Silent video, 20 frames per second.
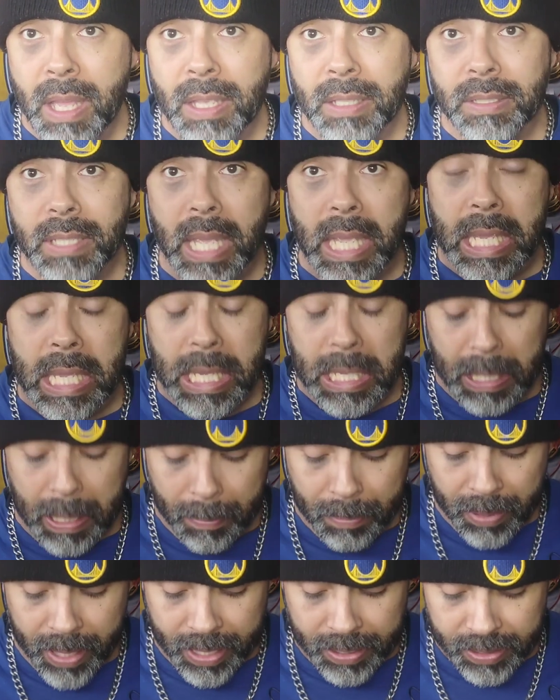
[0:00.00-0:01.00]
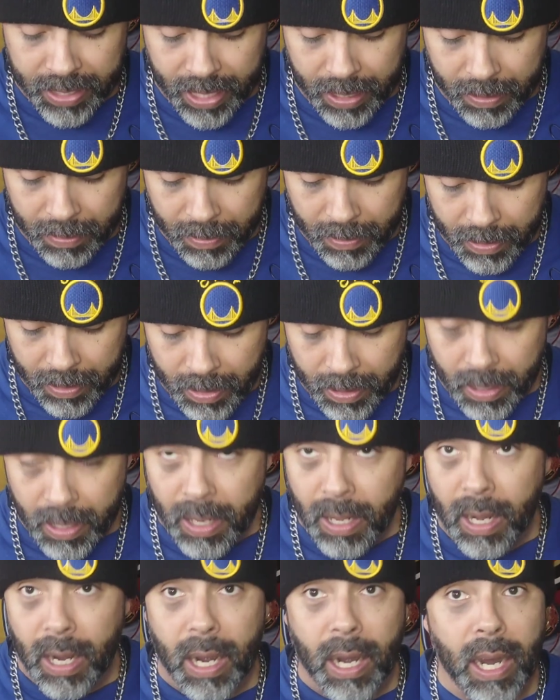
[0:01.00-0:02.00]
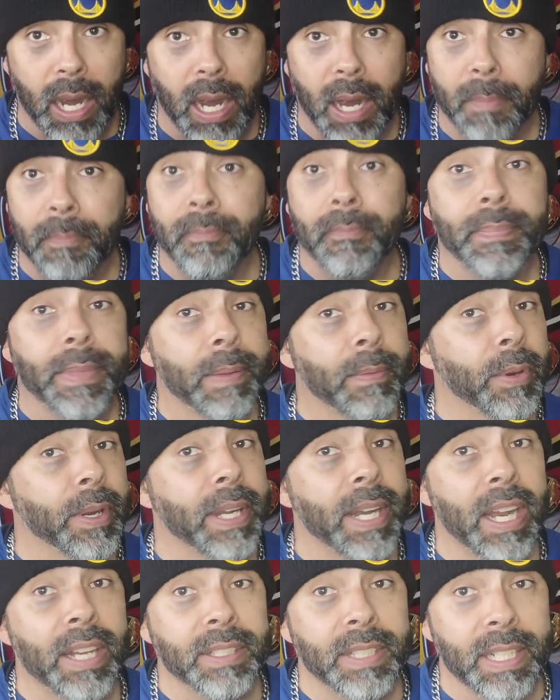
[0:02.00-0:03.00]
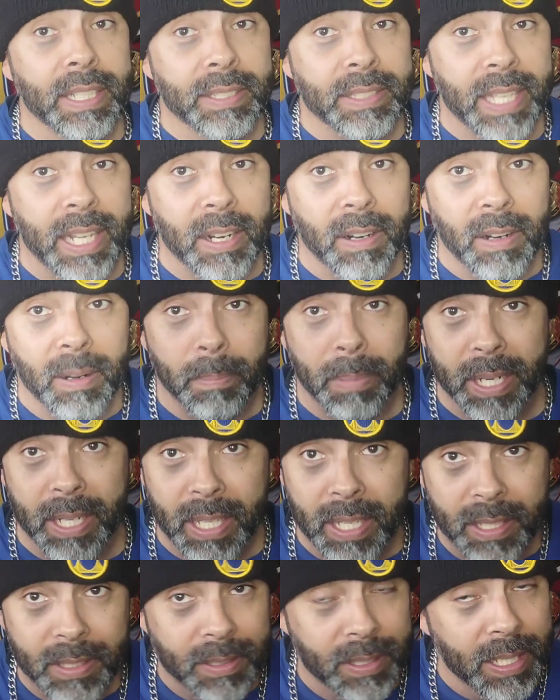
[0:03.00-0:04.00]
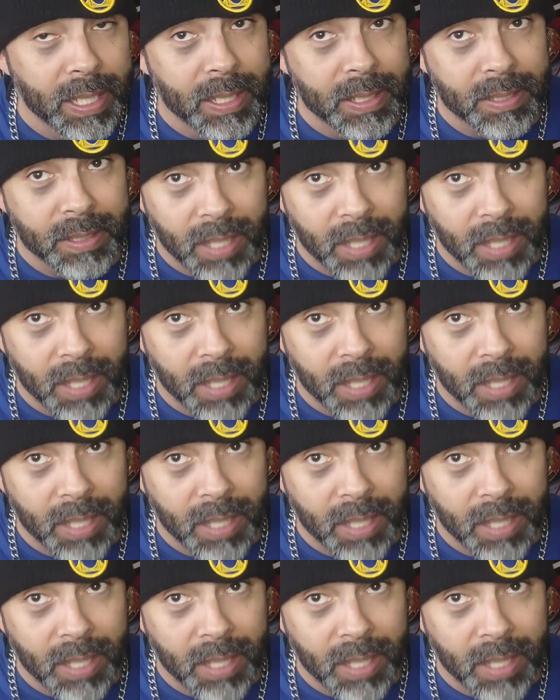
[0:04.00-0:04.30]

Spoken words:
say he can play center. 49ers need a center, but he's